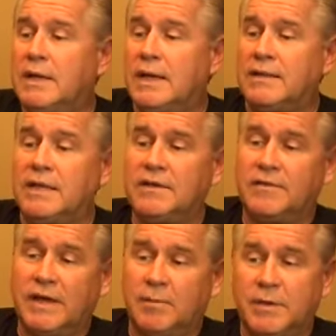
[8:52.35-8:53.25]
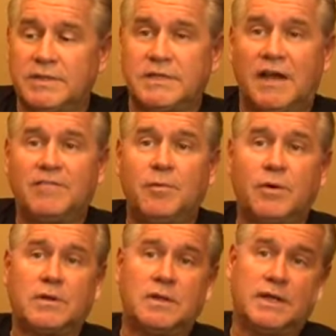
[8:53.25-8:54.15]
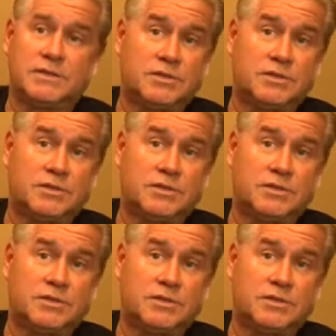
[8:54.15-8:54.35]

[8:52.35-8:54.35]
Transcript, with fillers: and then you've got a big sophomore class.